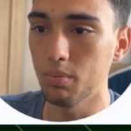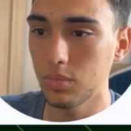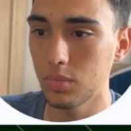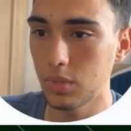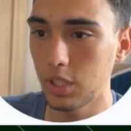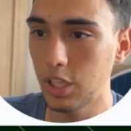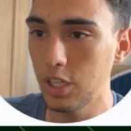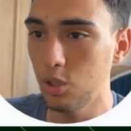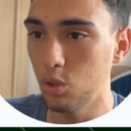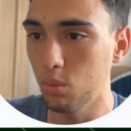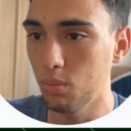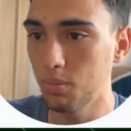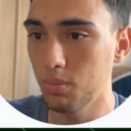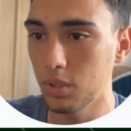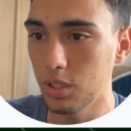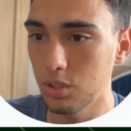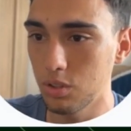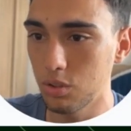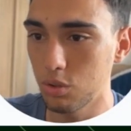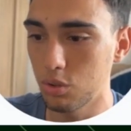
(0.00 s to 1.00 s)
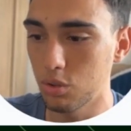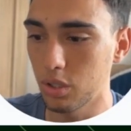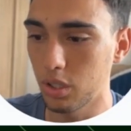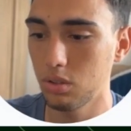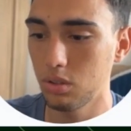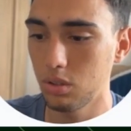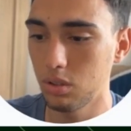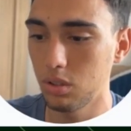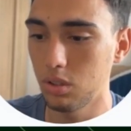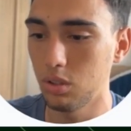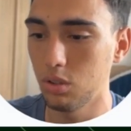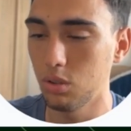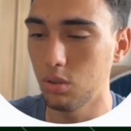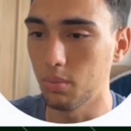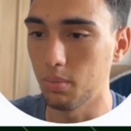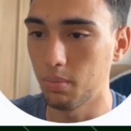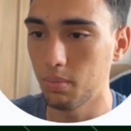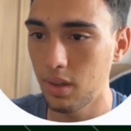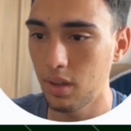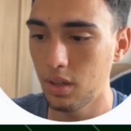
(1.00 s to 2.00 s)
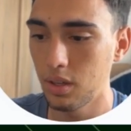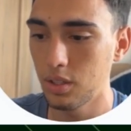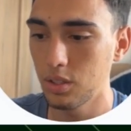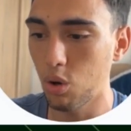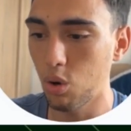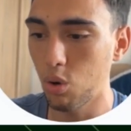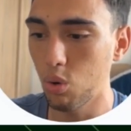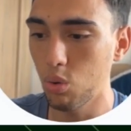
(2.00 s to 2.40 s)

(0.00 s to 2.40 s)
Inum is to drink. Inum. So